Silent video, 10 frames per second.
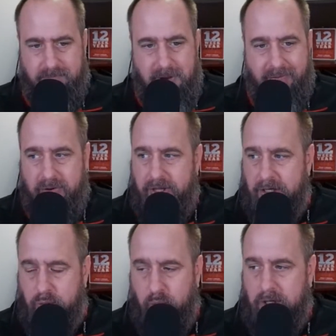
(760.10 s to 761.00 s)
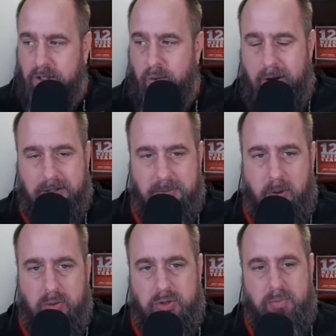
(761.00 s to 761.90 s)
everything is working the way it's
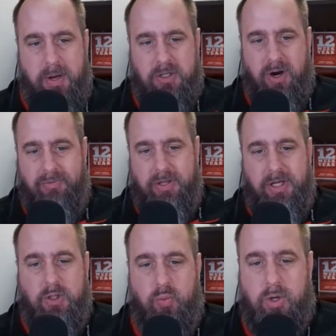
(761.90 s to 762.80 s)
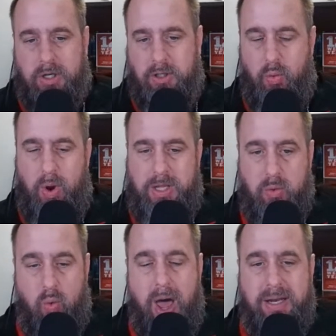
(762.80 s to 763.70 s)
supposed to. Make sure everything is working the way you
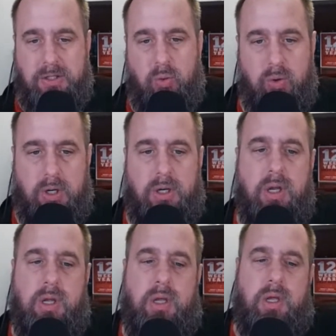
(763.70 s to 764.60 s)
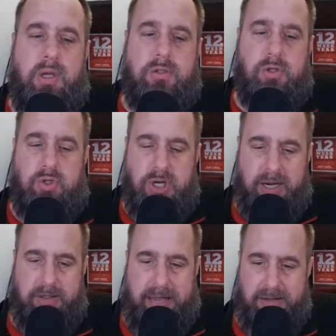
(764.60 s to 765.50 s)
want it to work. So
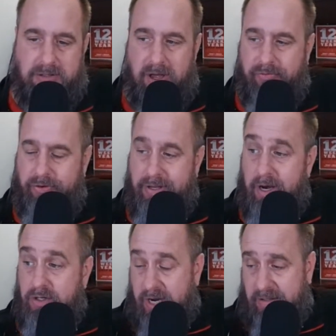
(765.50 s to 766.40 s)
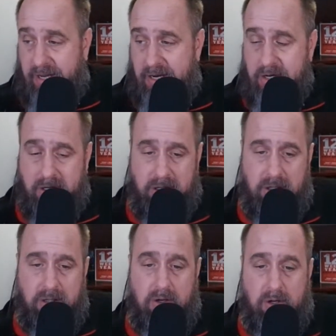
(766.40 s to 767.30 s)
check that stuff in there. Check that
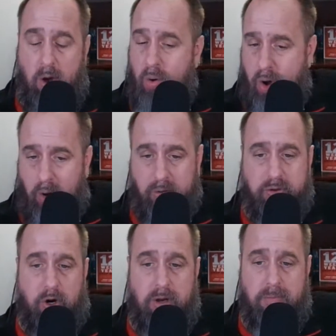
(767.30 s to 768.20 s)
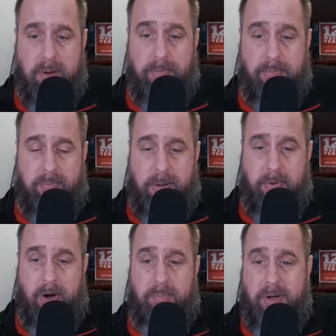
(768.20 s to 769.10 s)
your co-hosts or any
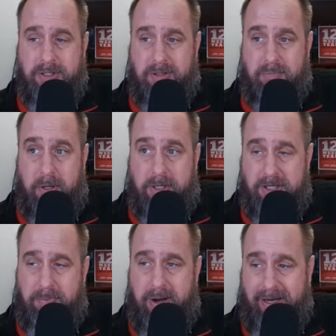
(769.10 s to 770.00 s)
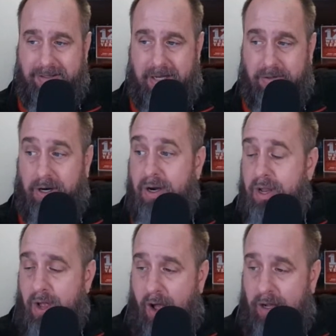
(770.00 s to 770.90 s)
people that are participating is out there.
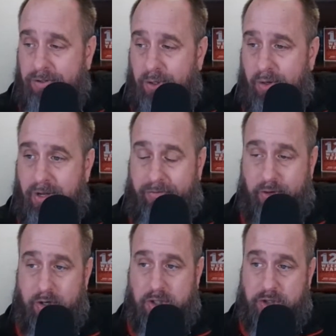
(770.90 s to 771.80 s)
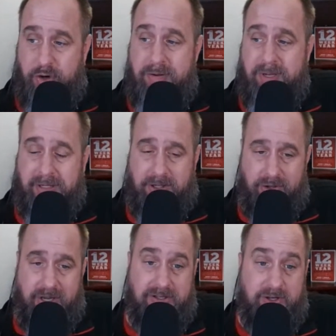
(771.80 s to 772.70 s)
Also, if you're streaming to
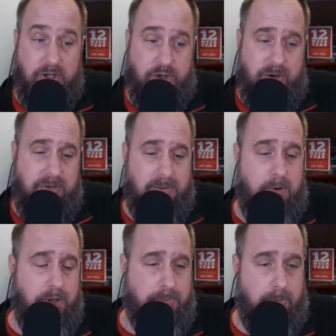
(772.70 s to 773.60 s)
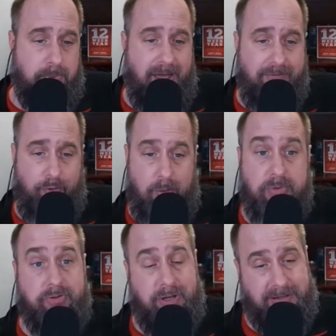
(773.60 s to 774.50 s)
this and you're streaming to multiple
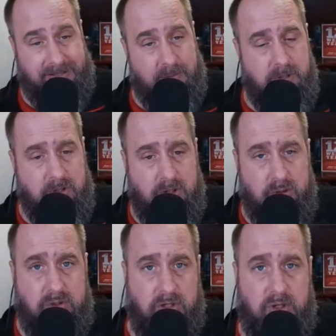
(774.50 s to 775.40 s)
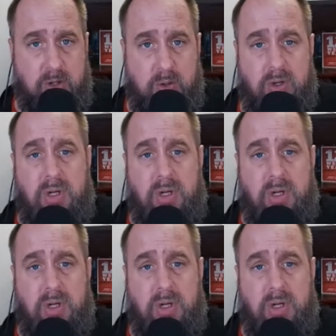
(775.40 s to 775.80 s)
platforms, if that's something you choose to do,